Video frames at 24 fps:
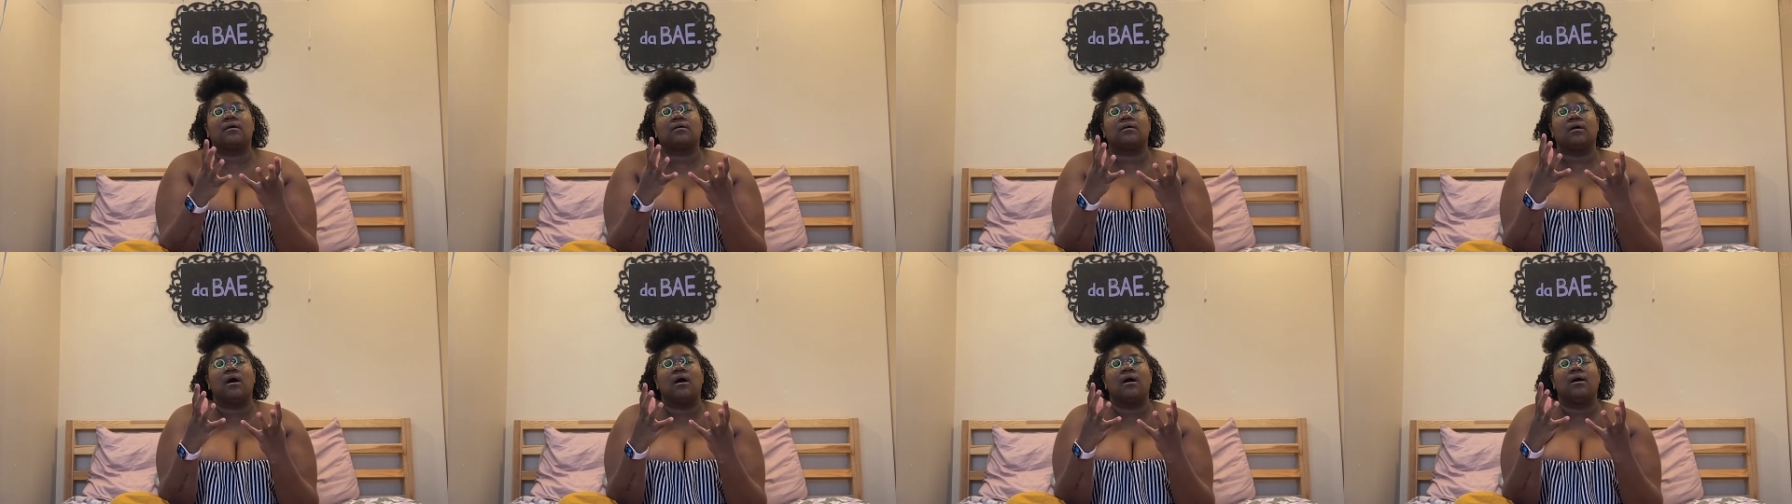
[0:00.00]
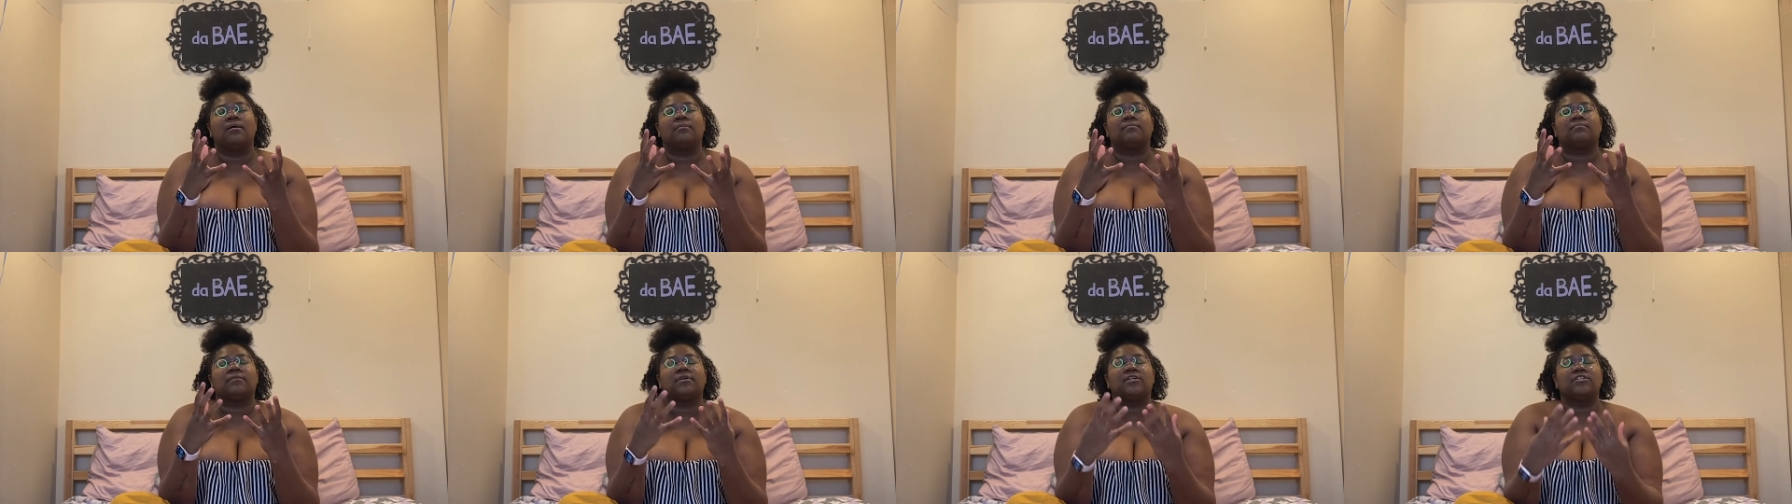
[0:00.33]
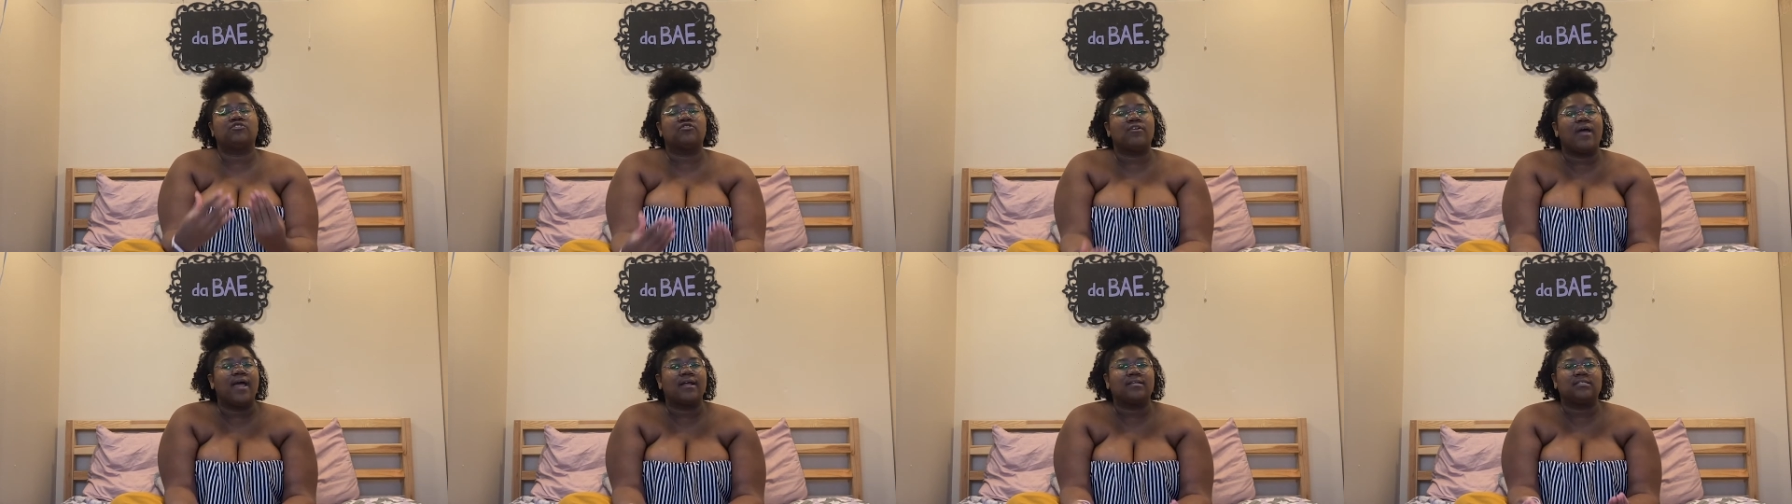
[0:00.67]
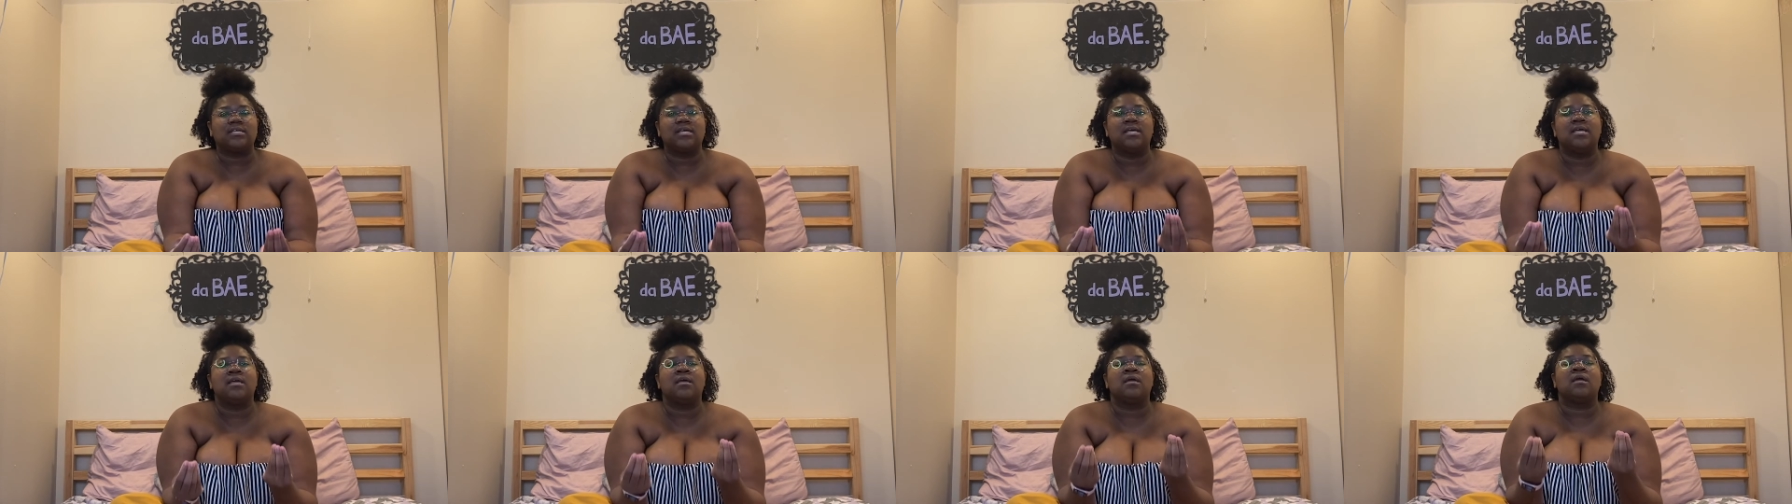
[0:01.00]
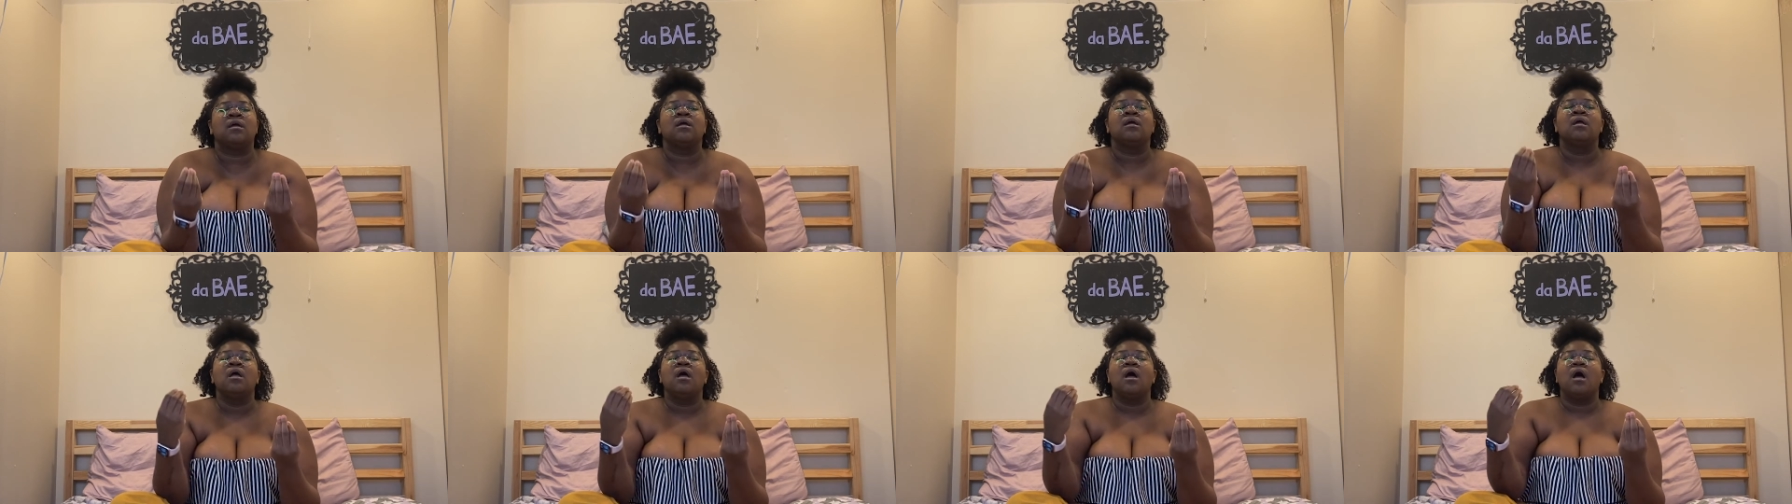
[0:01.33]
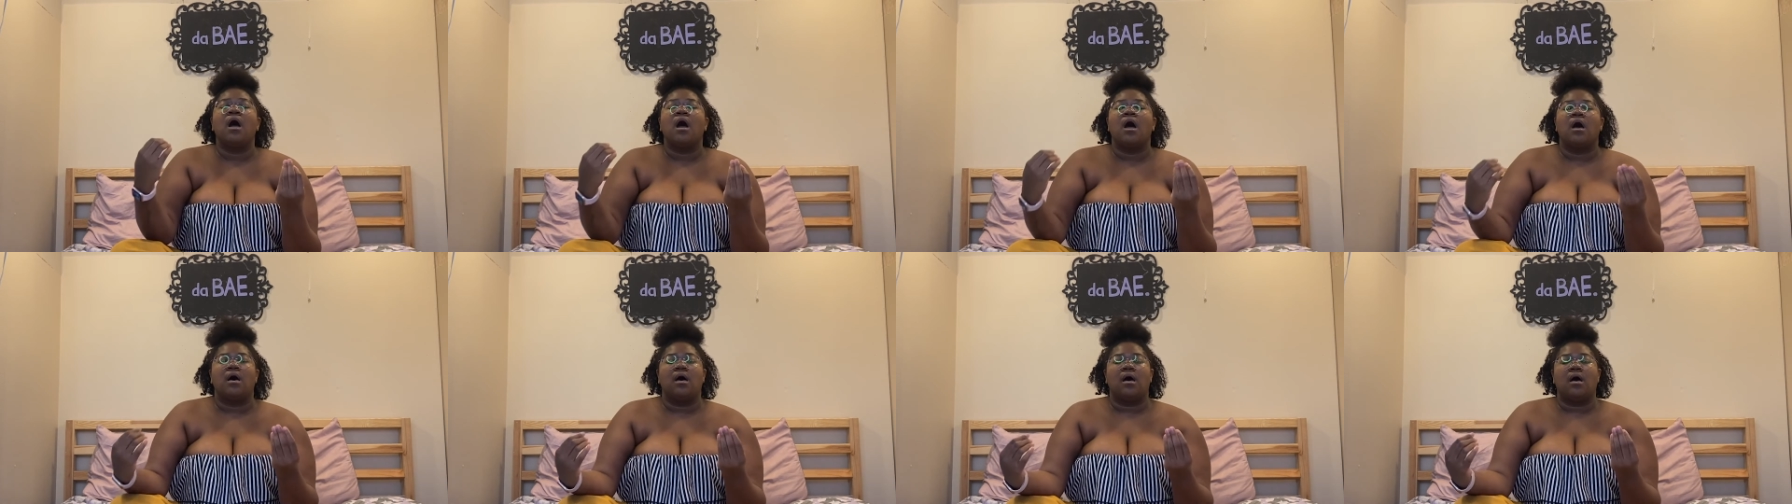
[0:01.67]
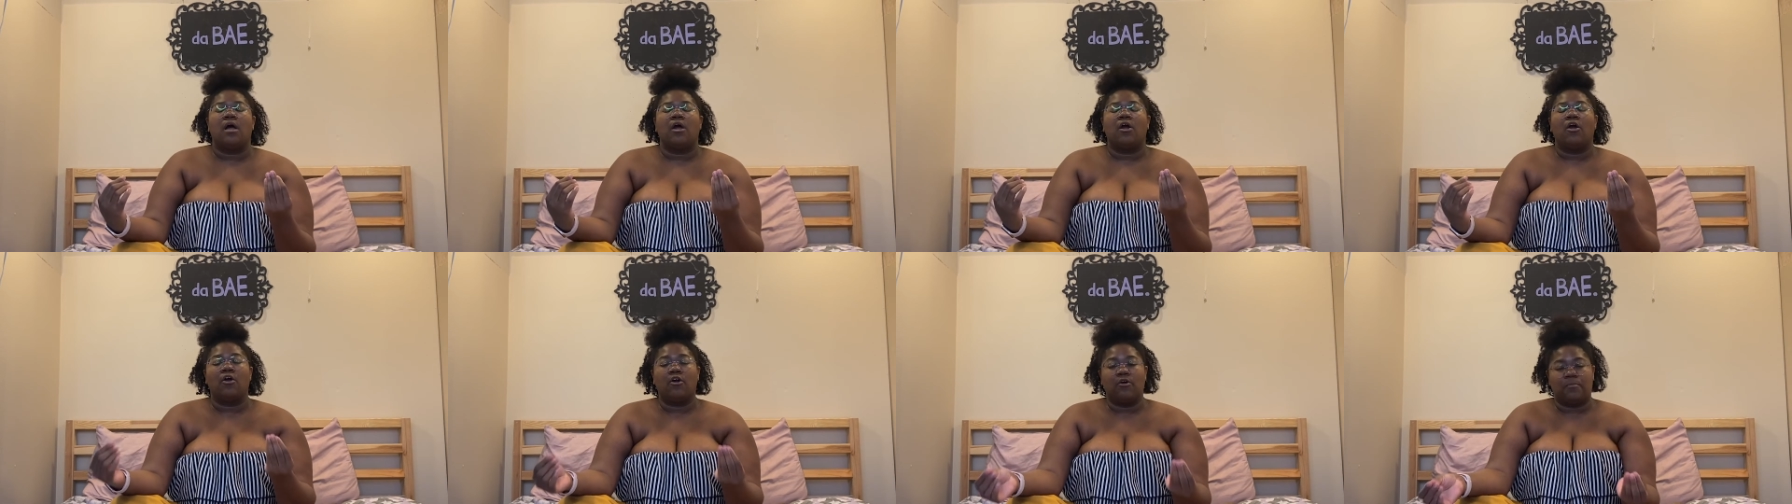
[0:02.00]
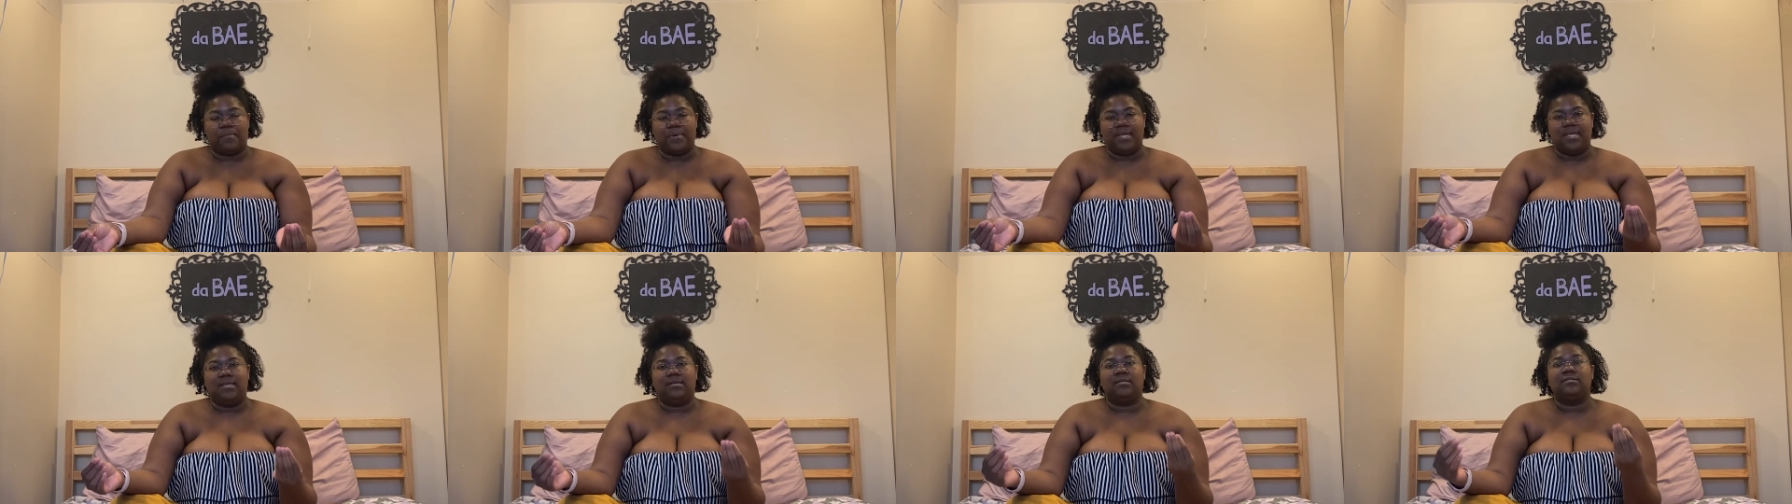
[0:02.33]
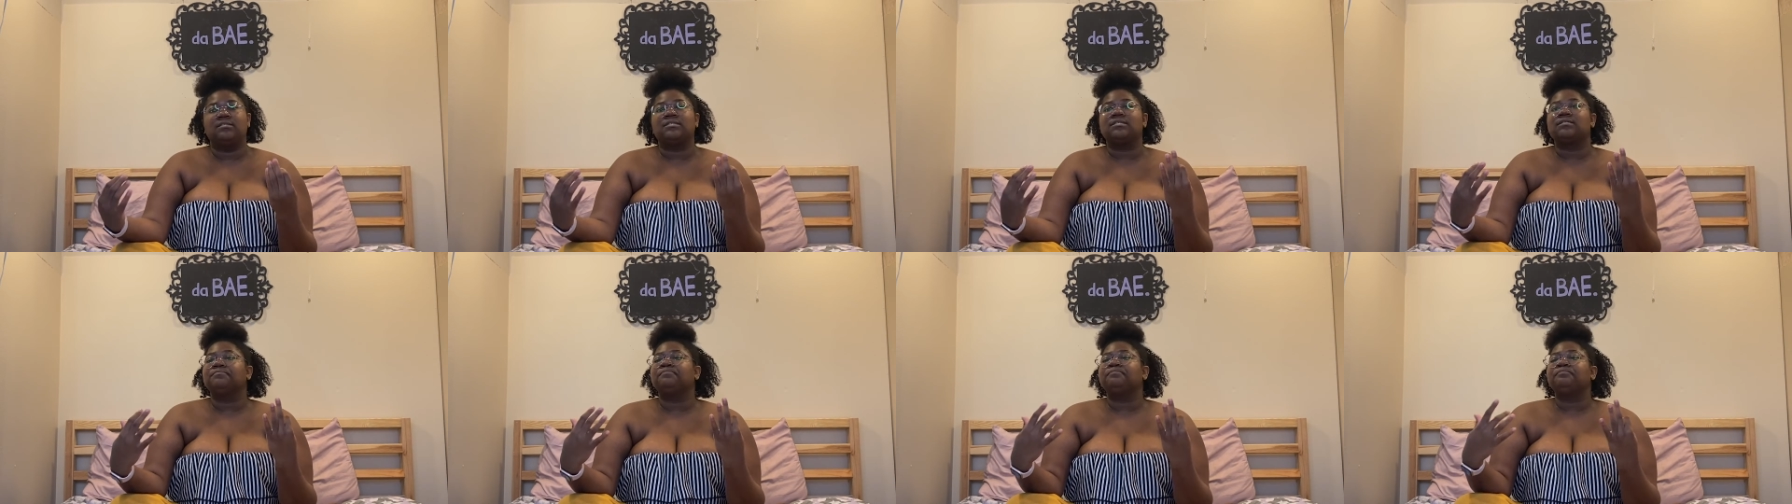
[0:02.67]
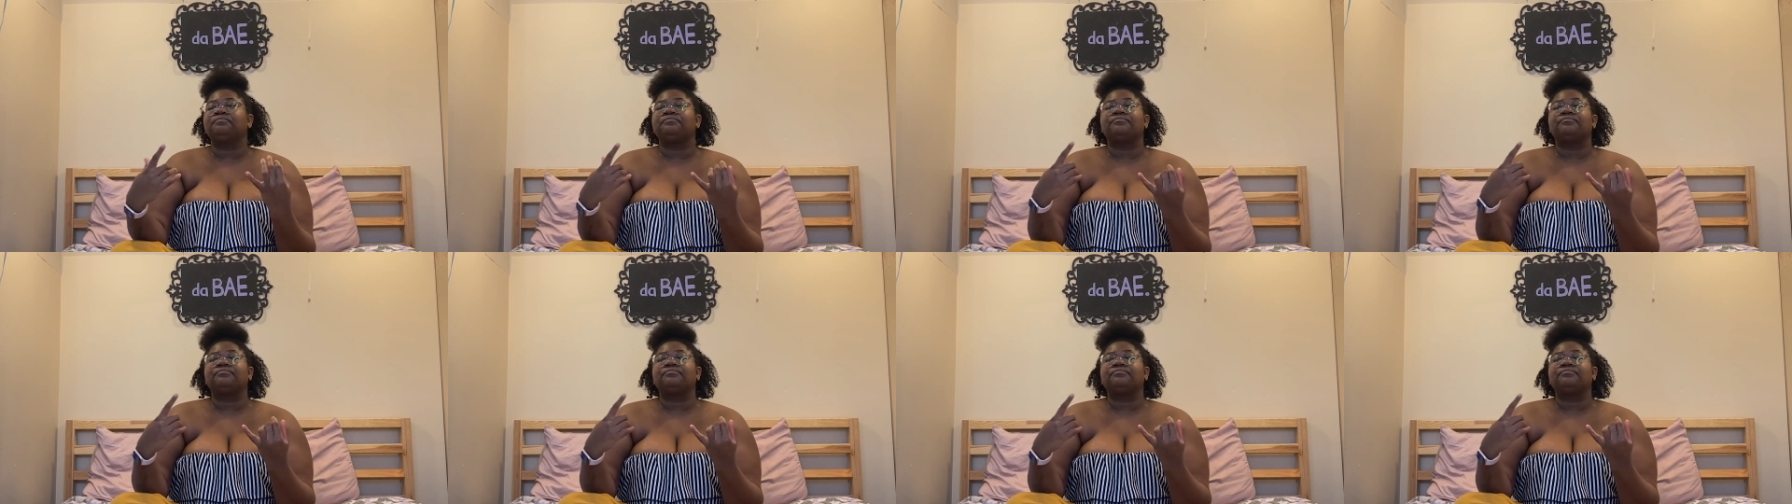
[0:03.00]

um contracting herpes